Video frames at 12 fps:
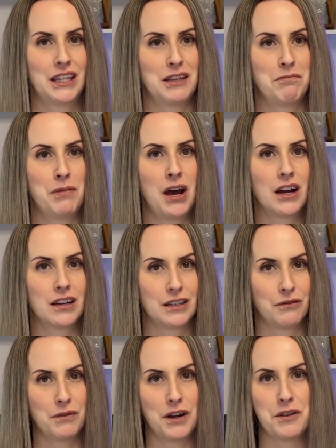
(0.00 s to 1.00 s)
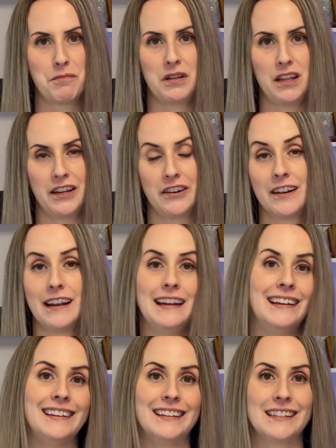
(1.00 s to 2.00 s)
the puck to where the player
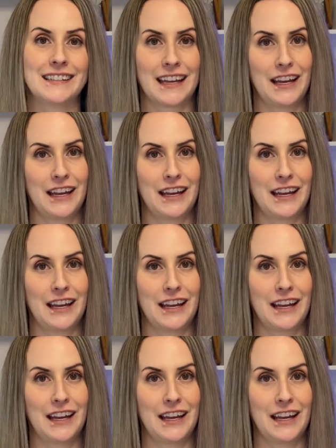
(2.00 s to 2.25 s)
is,